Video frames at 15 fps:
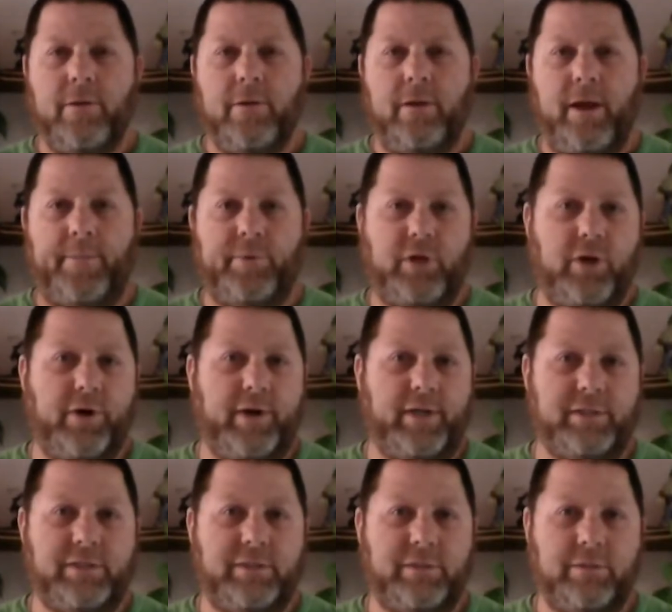I'm
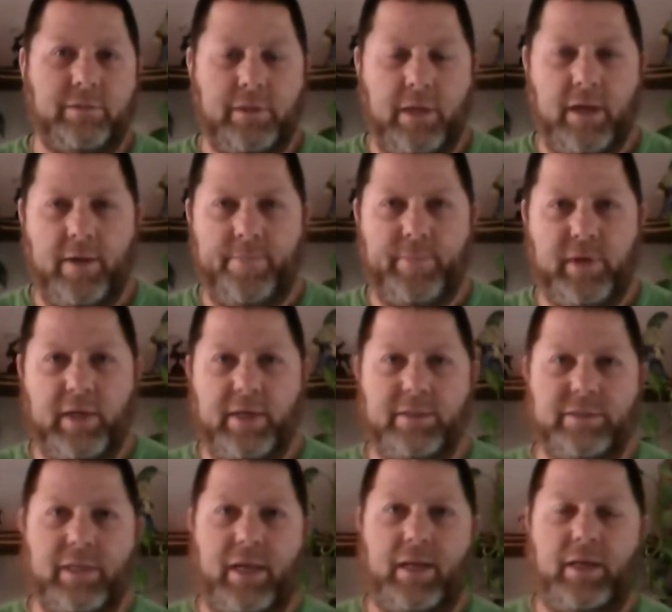curious because
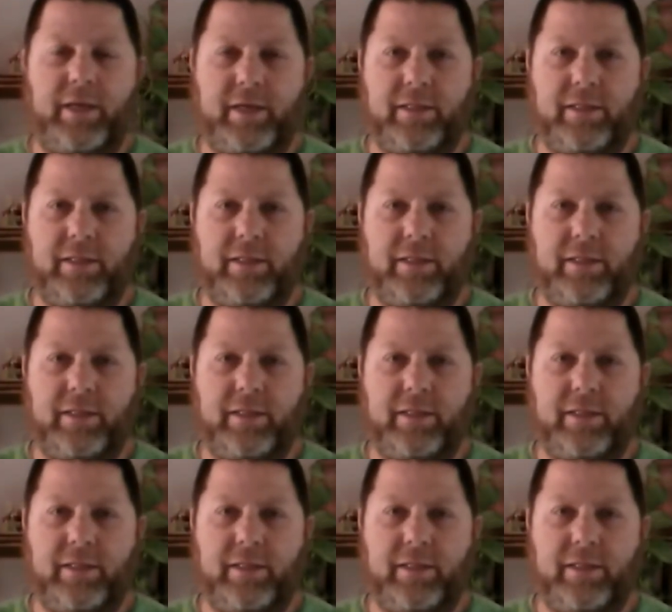I've